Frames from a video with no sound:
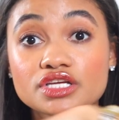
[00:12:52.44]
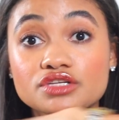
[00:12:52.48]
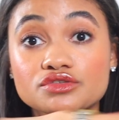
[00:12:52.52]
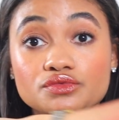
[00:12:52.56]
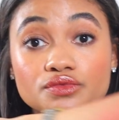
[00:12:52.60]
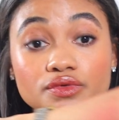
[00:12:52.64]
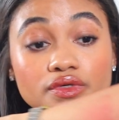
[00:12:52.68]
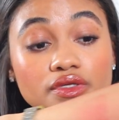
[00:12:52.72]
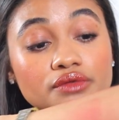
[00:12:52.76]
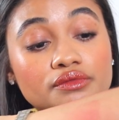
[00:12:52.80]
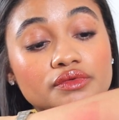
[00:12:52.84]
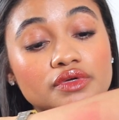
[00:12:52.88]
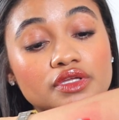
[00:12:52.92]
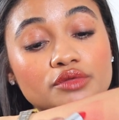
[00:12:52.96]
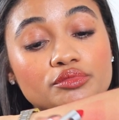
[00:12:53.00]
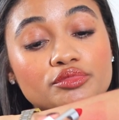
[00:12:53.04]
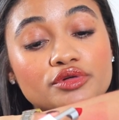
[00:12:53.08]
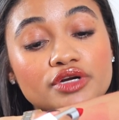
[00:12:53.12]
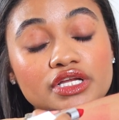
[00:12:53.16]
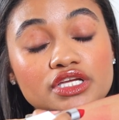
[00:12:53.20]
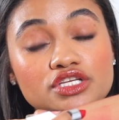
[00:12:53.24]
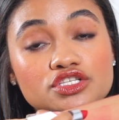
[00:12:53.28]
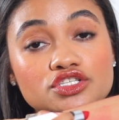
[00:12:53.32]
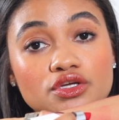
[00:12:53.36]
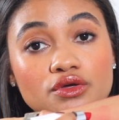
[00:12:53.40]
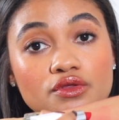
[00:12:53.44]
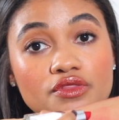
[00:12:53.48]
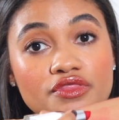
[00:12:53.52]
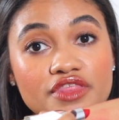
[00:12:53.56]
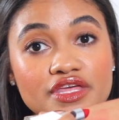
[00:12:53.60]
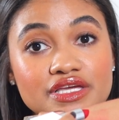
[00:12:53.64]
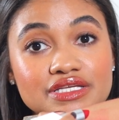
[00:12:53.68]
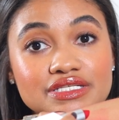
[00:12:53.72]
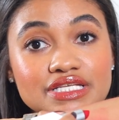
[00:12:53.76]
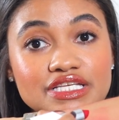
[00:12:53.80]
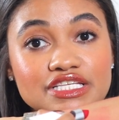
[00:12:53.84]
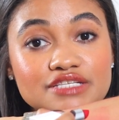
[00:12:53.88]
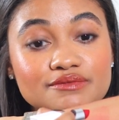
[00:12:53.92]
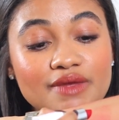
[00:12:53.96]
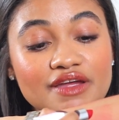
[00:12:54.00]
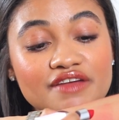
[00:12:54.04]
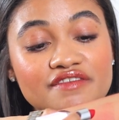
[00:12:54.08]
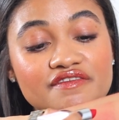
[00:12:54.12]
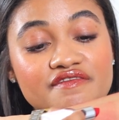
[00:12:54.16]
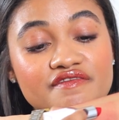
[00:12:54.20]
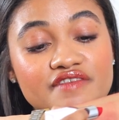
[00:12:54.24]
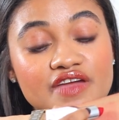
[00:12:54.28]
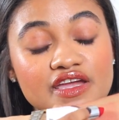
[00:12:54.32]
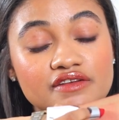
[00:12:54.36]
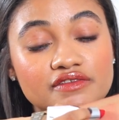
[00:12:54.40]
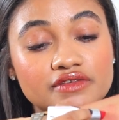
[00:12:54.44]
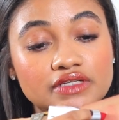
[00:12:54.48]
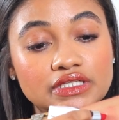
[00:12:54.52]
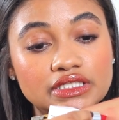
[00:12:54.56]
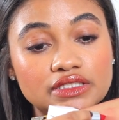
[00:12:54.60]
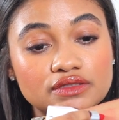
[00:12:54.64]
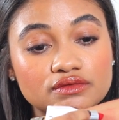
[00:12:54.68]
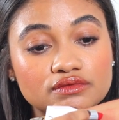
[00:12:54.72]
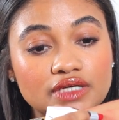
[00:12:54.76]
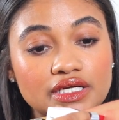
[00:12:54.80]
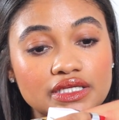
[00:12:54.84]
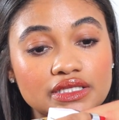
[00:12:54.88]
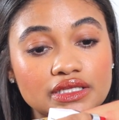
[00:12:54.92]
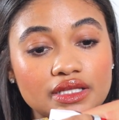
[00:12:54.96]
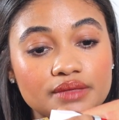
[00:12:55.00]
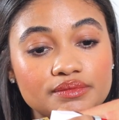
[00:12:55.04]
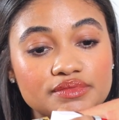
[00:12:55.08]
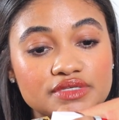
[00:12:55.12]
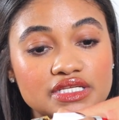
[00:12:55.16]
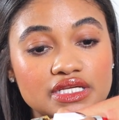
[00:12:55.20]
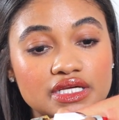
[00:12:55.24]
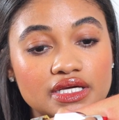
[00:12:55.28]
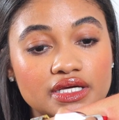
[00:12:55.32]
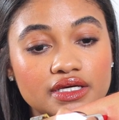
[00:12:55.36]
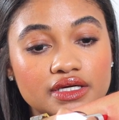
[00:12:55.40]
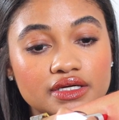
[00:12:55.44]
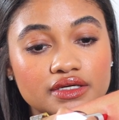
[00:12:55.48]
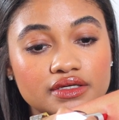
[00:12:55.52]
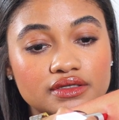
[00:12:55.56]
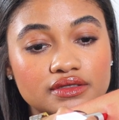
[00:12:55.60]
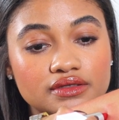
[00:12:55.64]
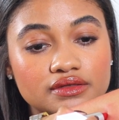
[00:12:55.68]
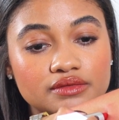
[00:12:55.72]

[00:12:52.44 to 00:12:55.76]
is really, really pretty. So this is my favorite red lipstick.